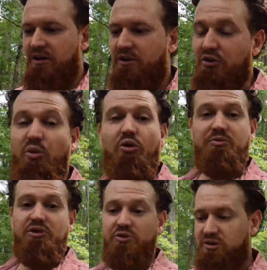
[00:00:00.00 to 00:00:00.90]
The more
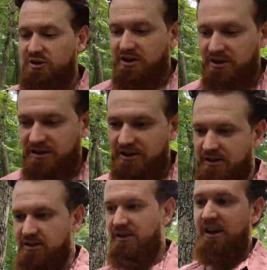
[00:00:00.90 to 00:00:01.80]
beauty
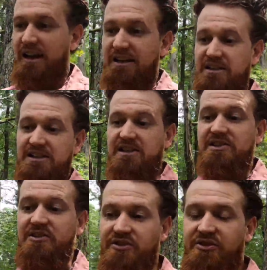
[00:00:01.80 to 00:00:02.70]
and
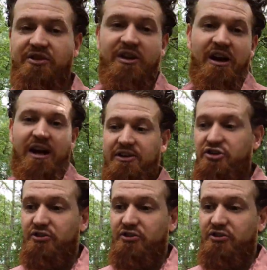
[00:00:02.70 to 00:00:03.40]
ease and